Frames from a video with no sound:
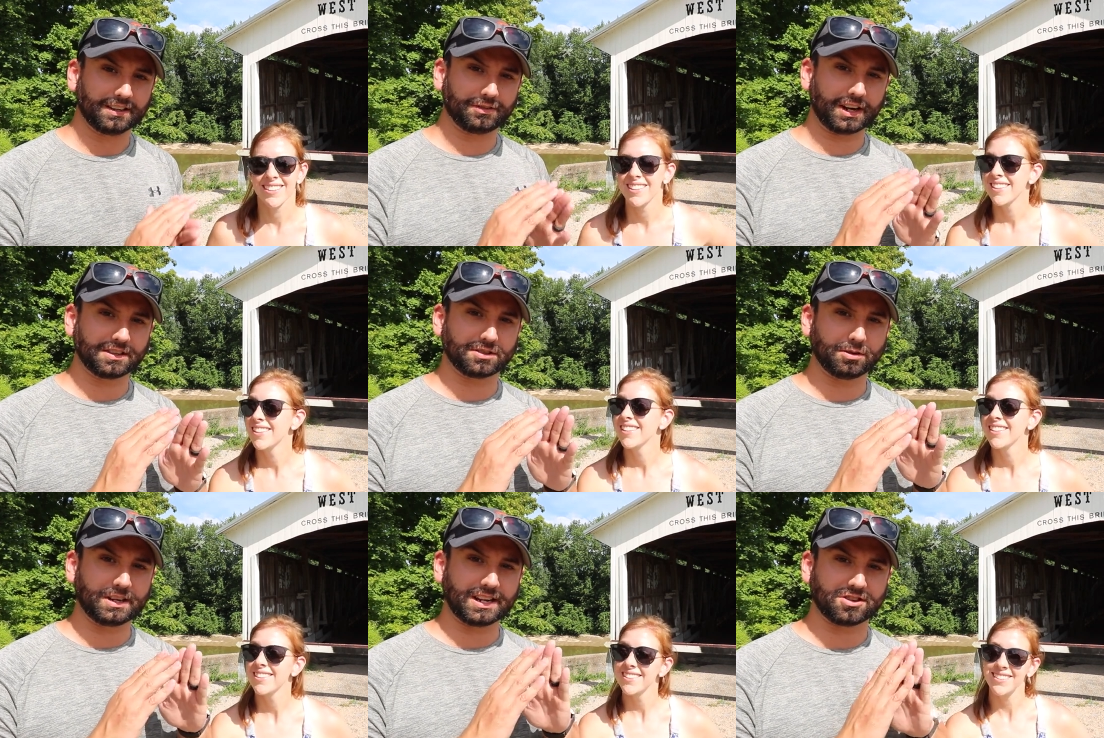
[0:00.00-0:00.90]
Speaker 1: If you guys
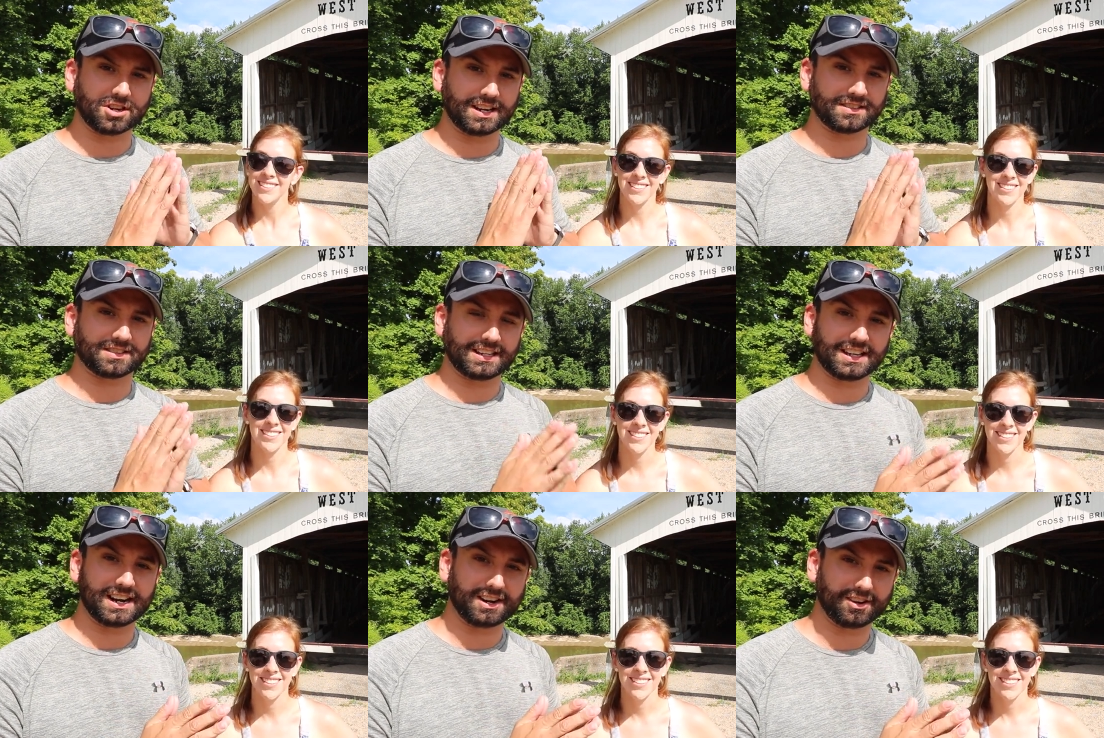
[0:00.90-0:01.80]
do get a chance to
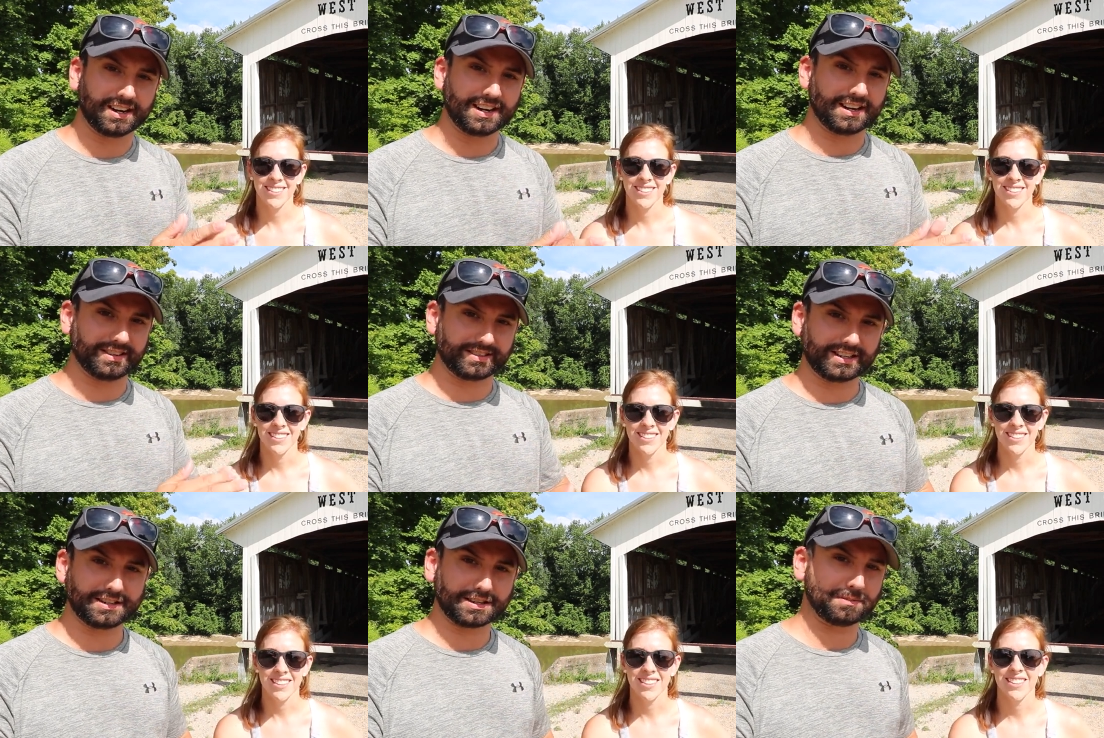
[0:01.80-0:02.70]
get out and
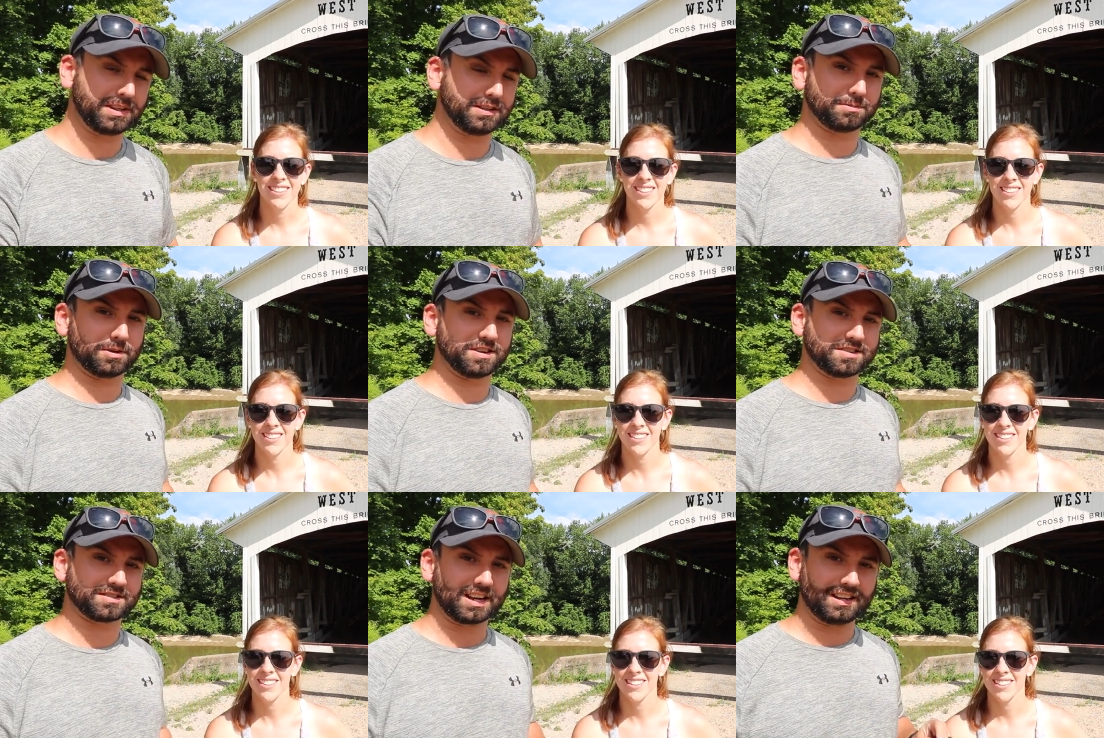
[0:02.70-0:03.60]
see some of these
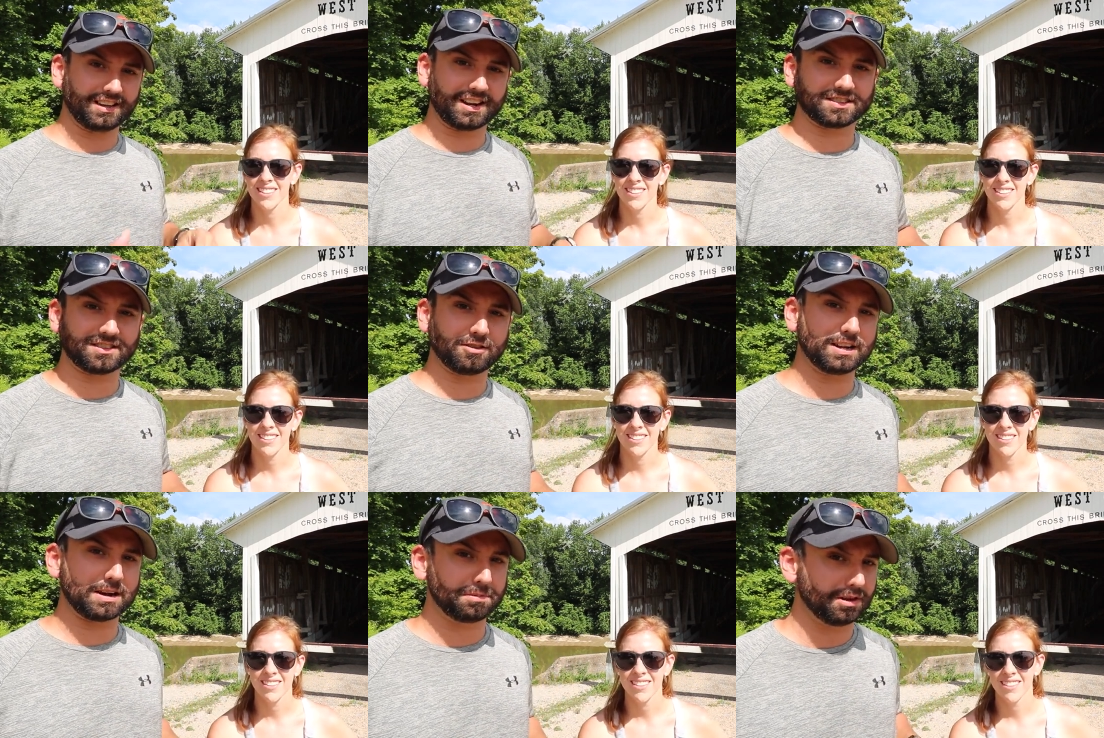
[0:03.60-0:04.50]
bridges, let us
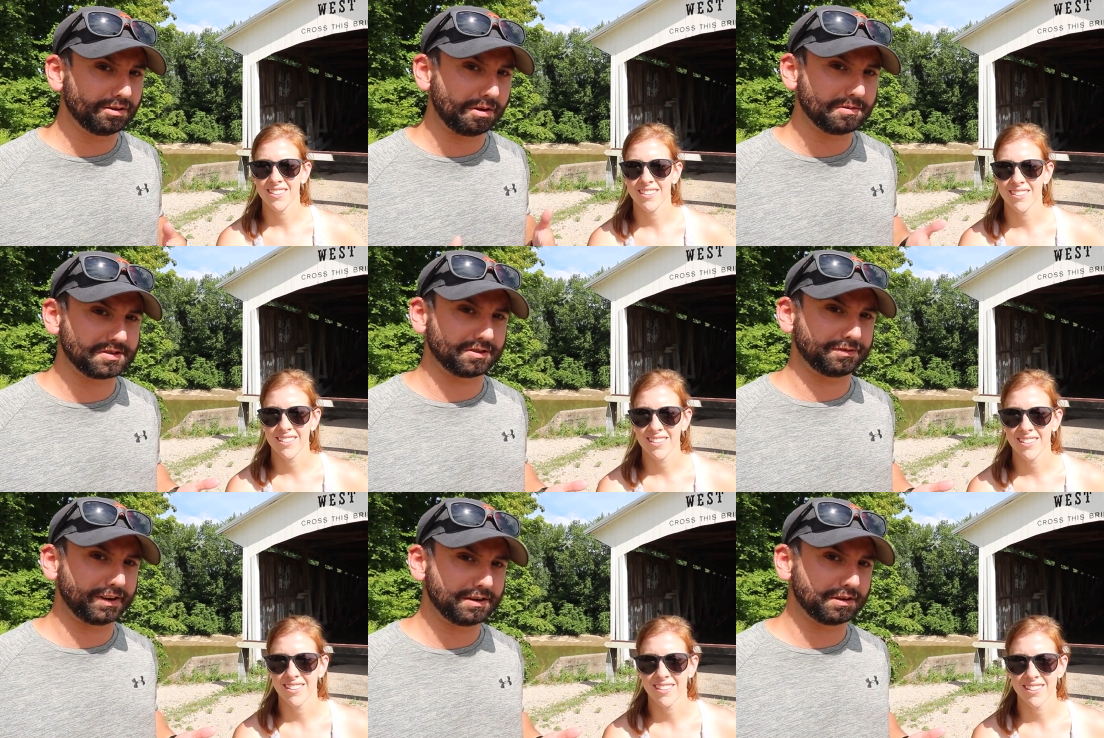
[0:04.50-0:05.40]
know down below what was
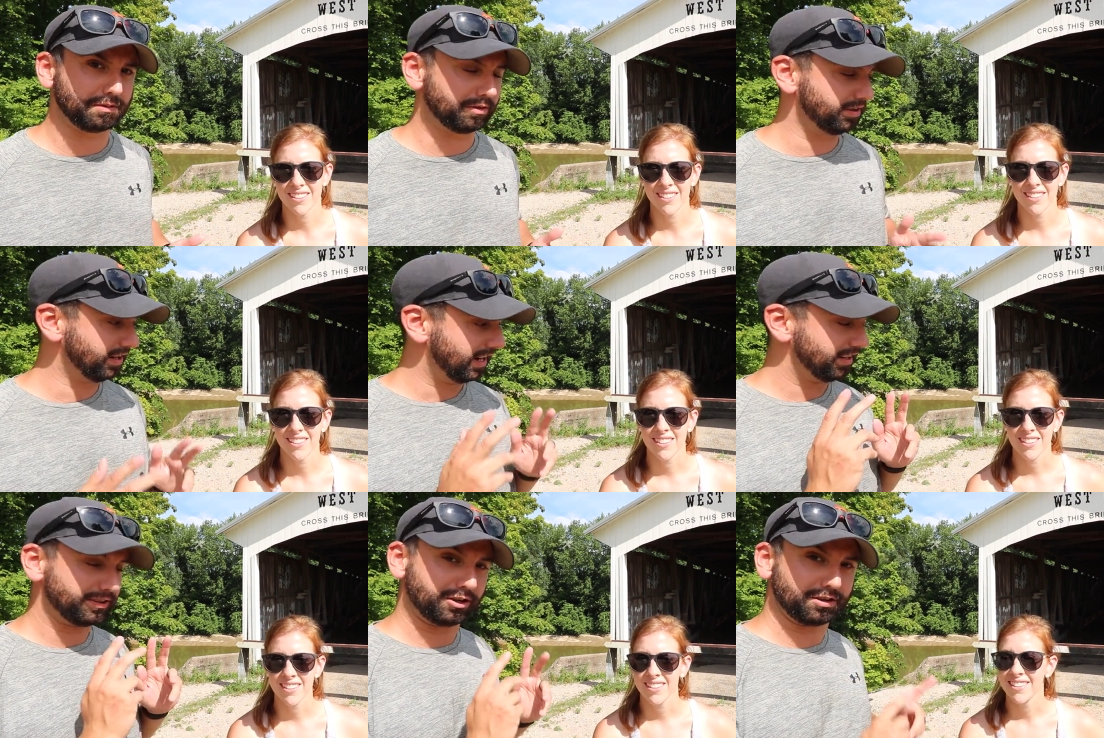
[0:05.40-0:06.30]
your favorite one.
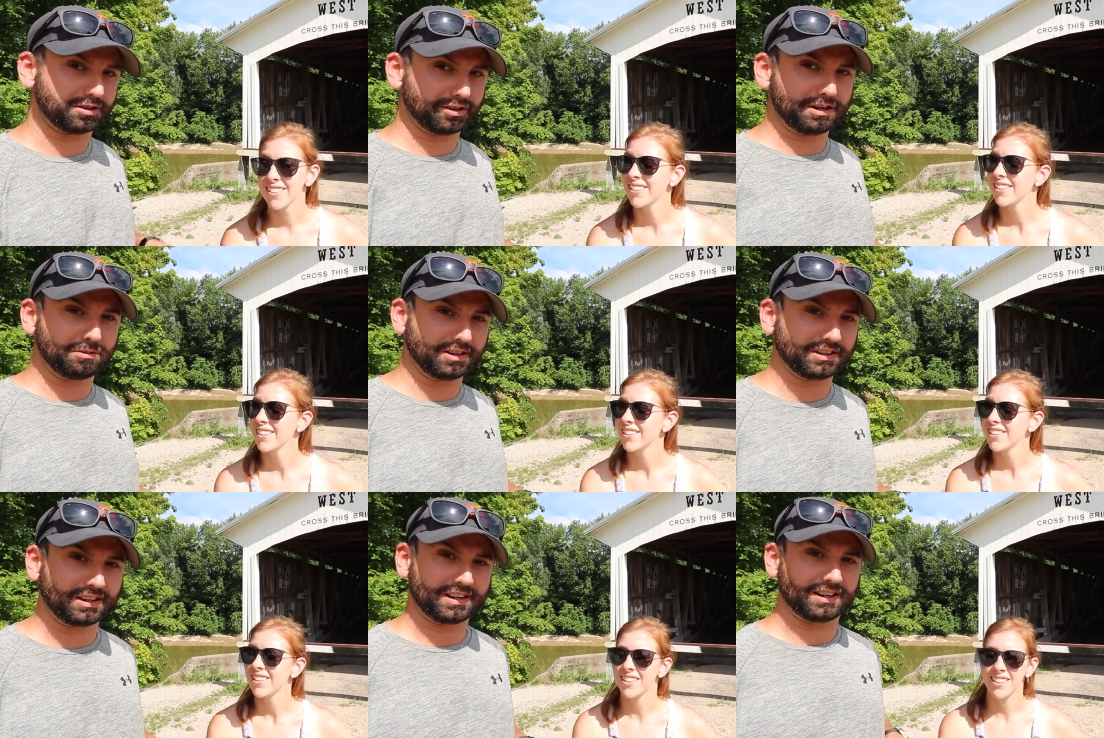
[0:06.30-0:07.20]
There are
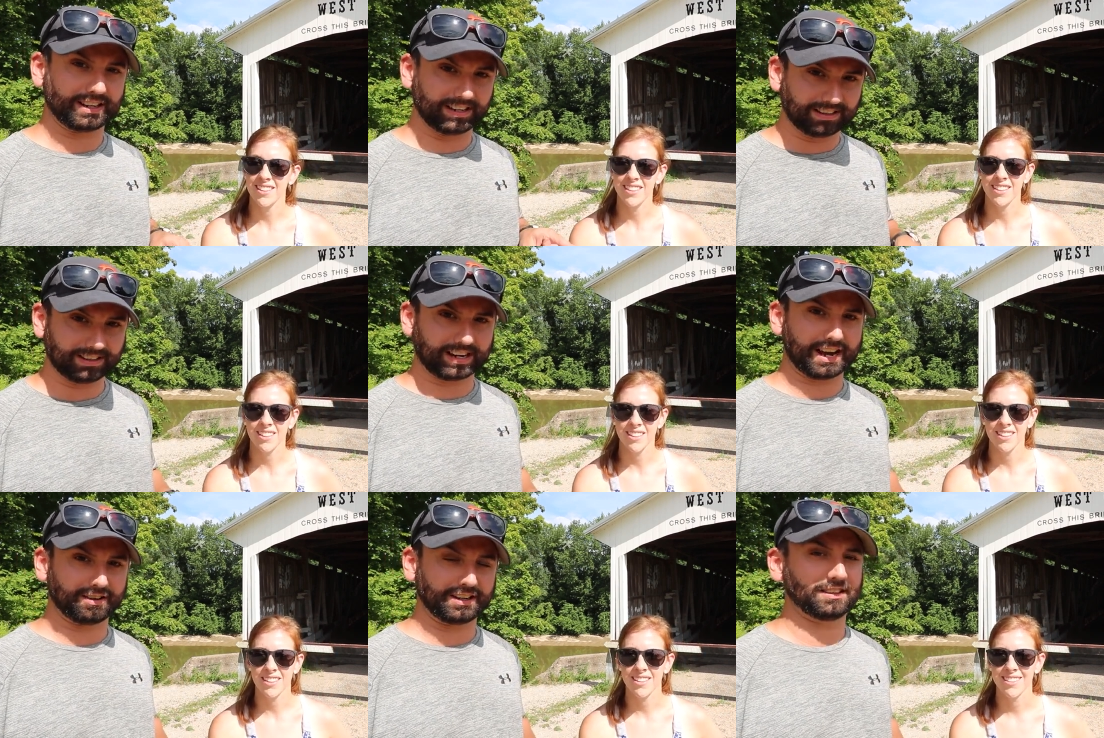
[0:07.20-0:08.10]
31 in the
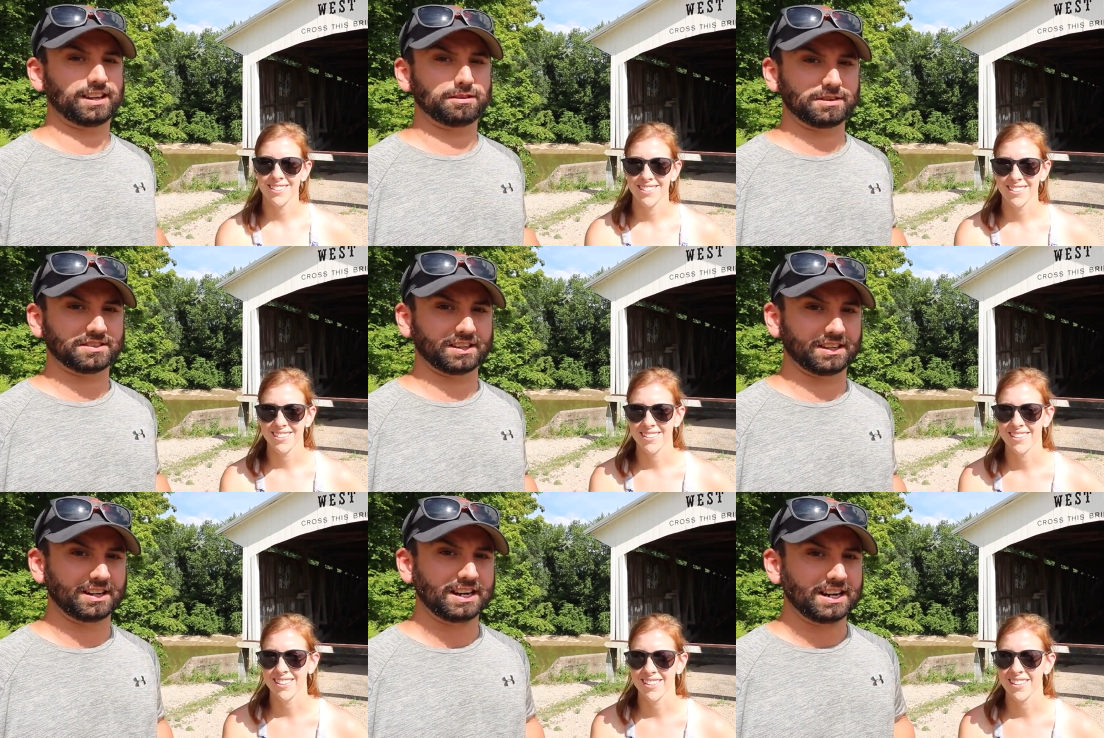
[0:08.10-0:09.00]
county, like we said,